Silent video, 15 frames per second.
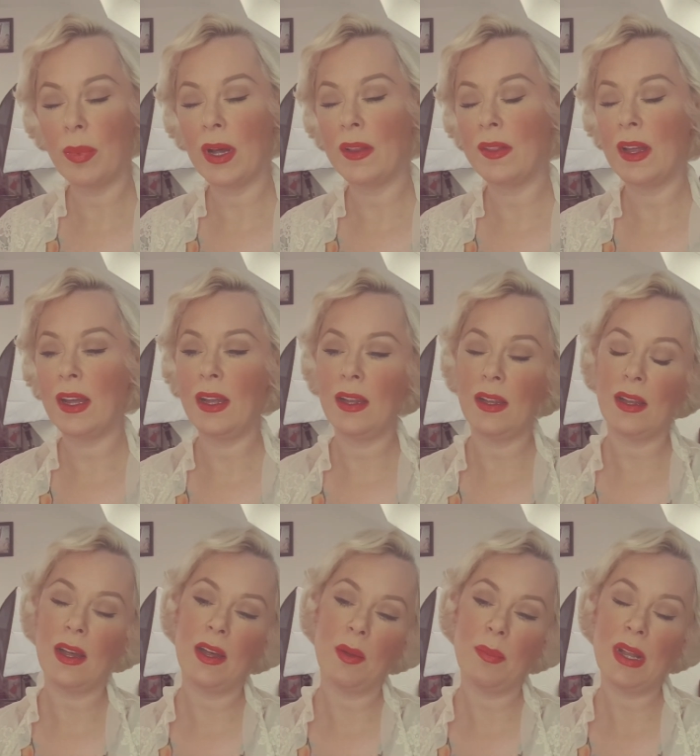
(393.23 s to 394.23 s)
but they
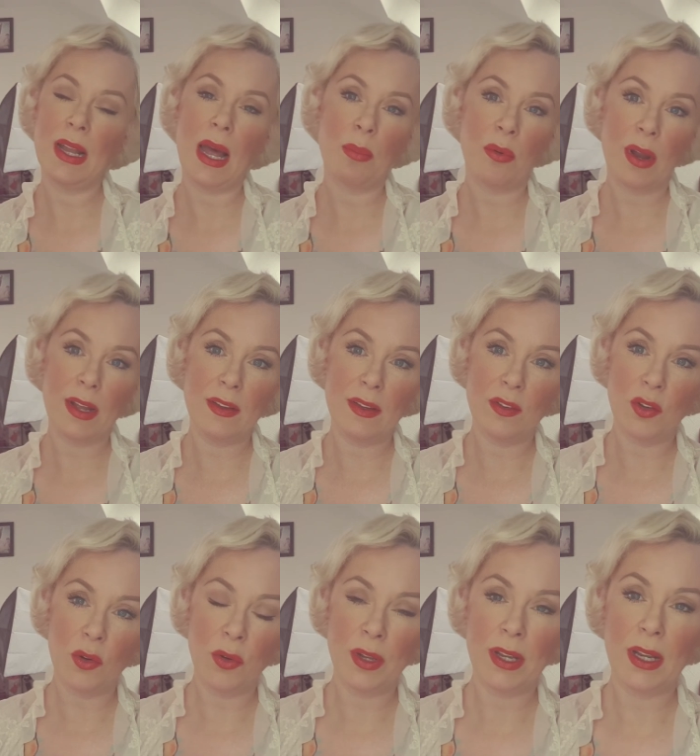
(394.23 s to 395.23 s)
elaborated
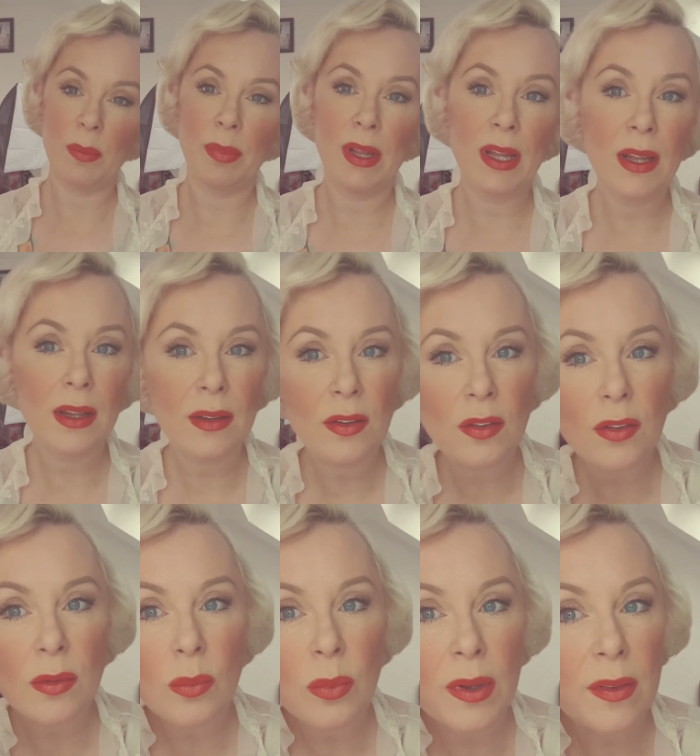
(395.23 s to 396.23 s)
on it a
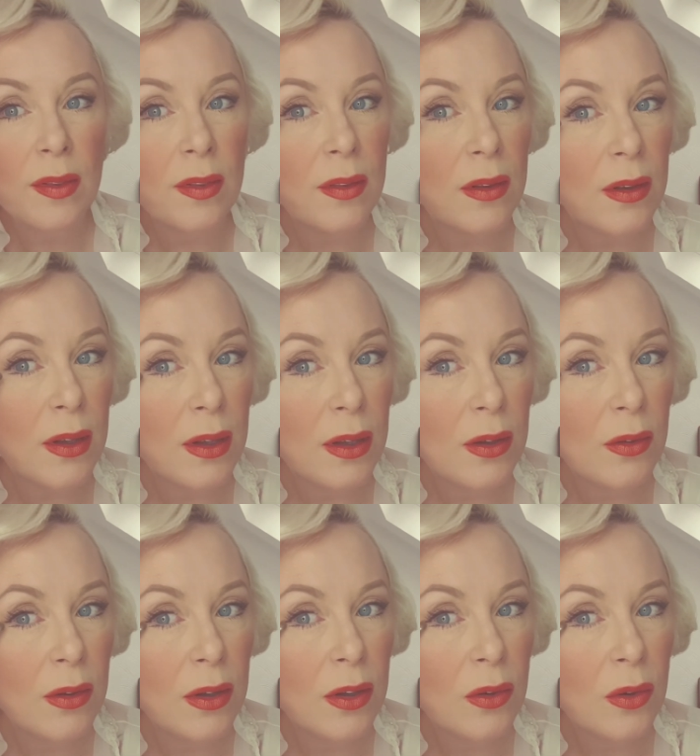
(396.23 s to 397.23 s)
bit with
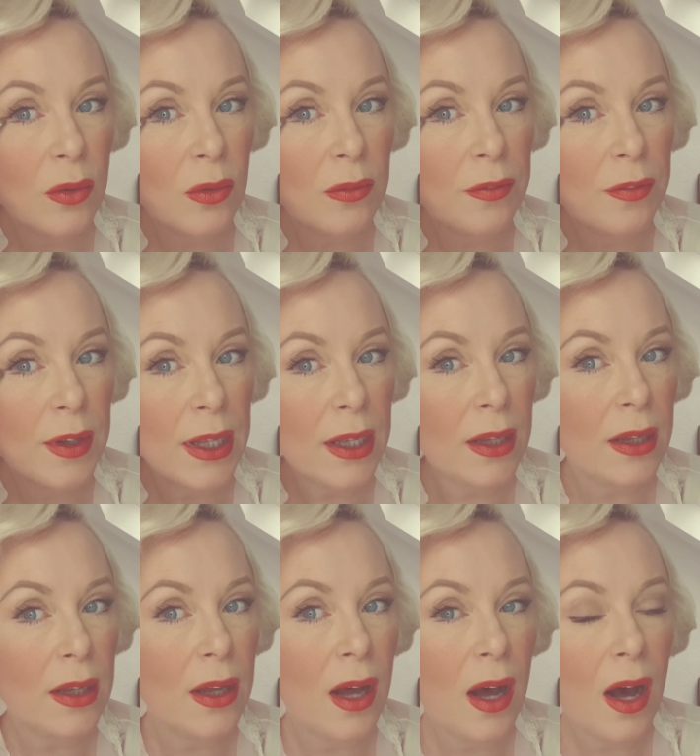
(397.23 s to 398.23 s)
your
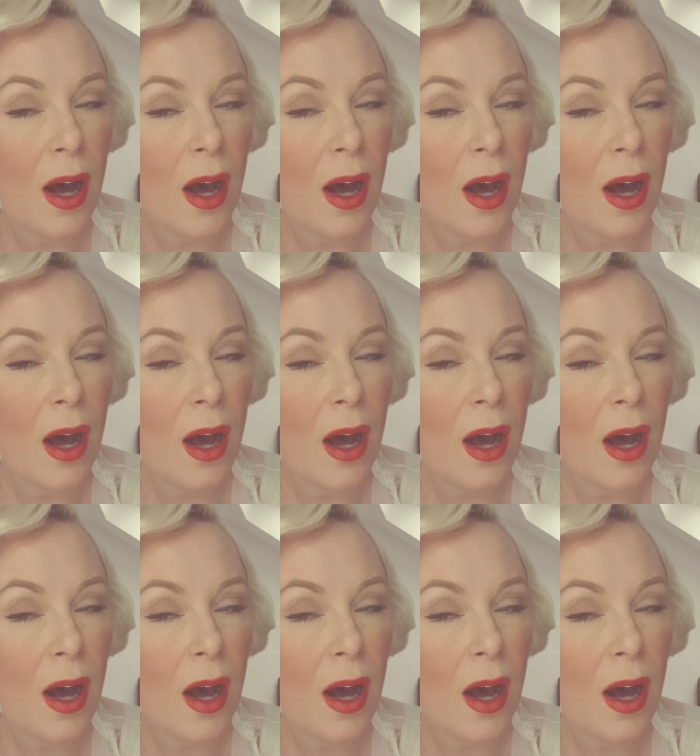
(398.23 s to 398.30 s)
flick